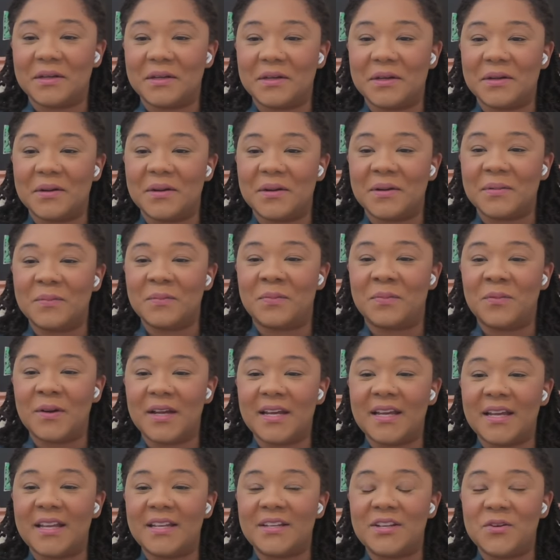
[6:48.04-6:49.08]
uh,
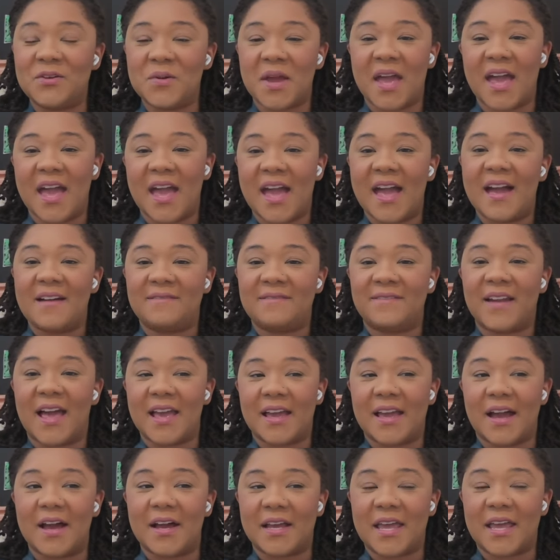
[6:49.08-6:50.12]
when you have
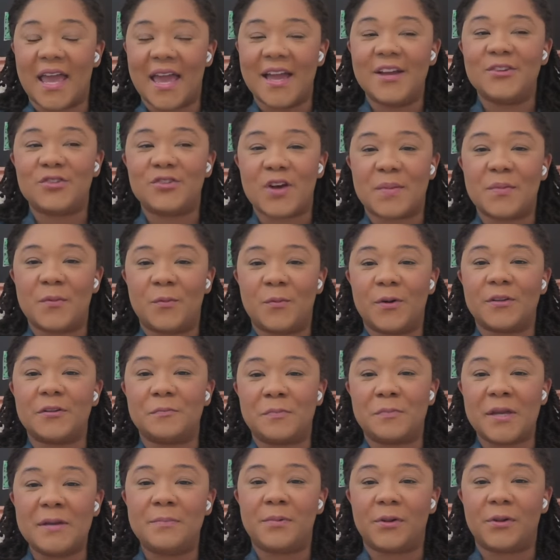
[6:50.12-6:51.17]
like a K drama where the
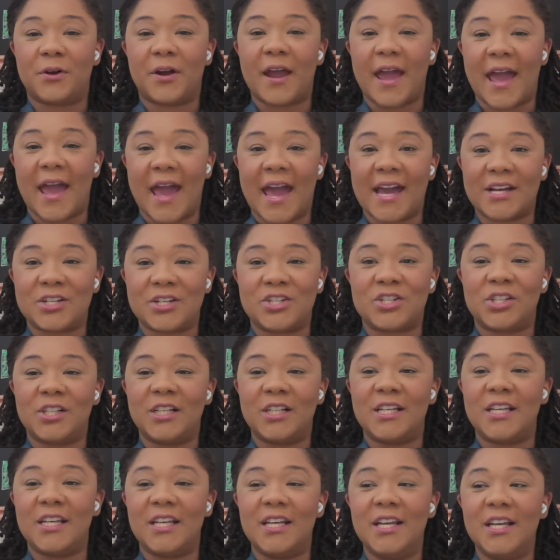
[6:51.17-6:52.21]
people are
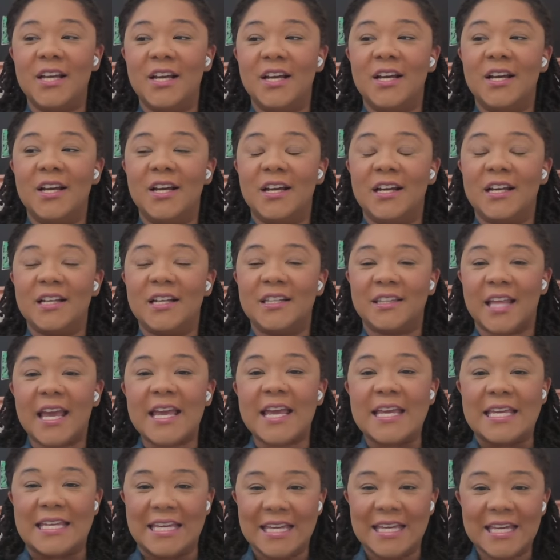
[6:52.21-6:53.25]
actually they
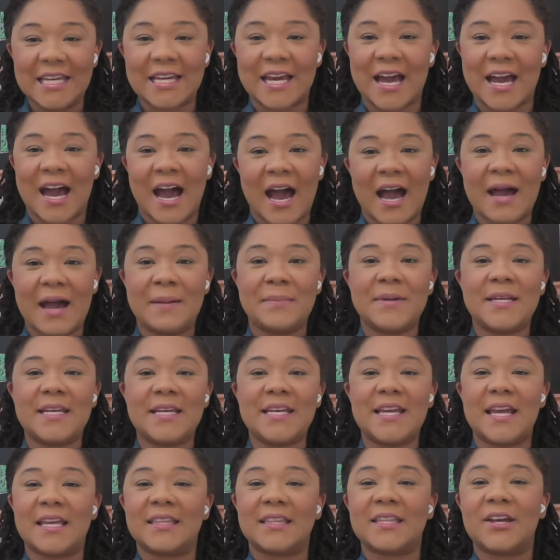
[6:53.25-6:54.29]
get
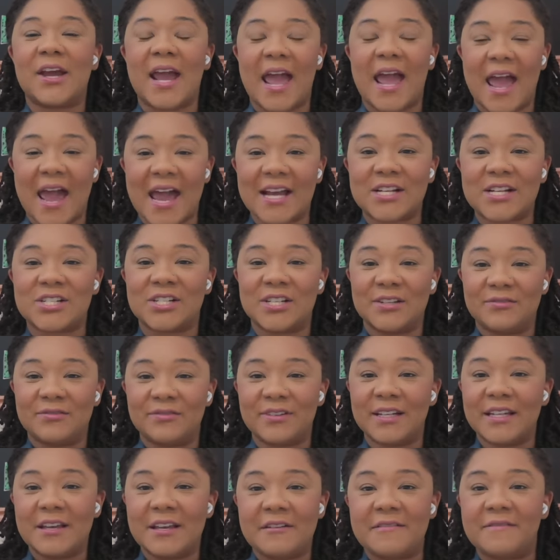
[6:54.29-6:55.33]
comedy and they're actually
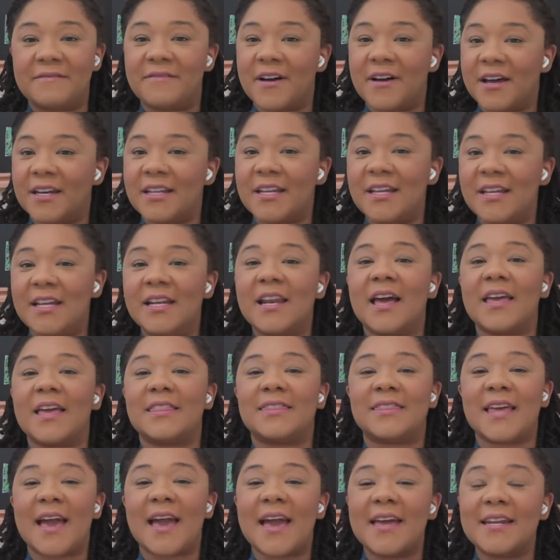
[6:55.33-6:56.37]
really funny,
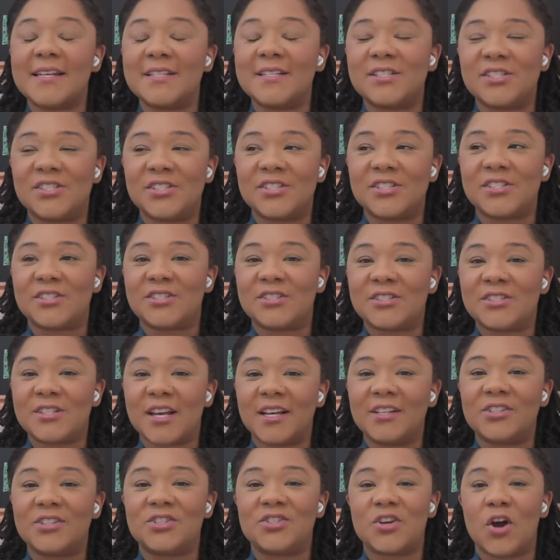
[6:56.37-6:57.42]
like that is just
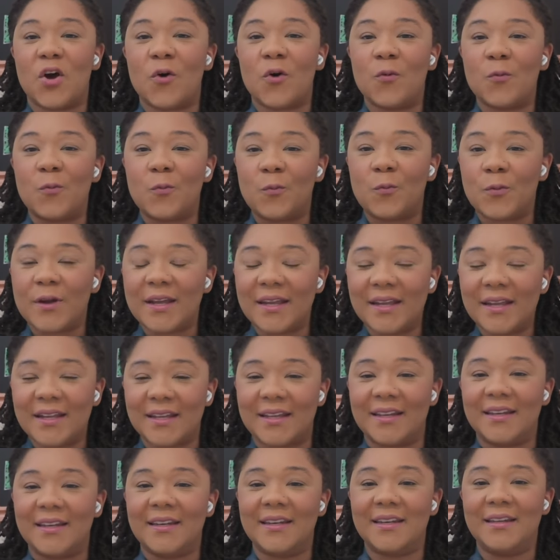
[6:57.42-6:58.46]
such a
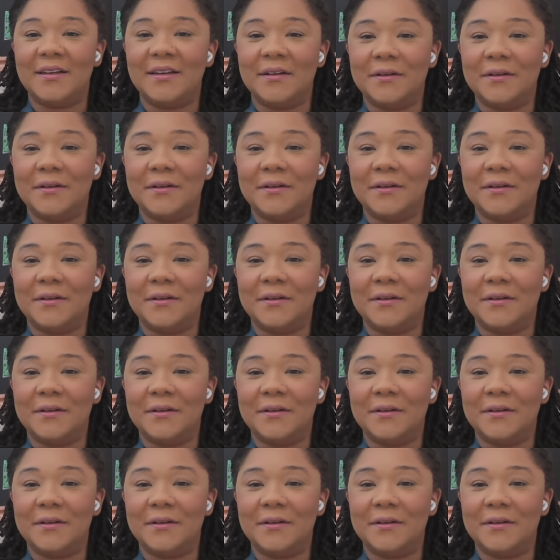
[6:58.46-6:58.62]
win.